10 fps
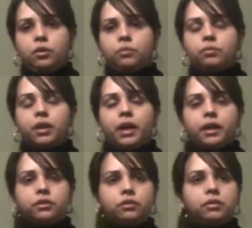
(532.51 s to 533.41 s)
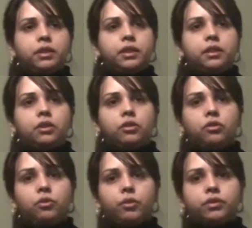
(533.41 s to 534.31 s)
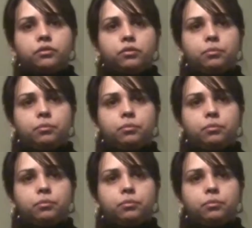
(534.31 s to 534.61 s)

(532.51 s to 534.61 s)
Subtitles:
we're actually going to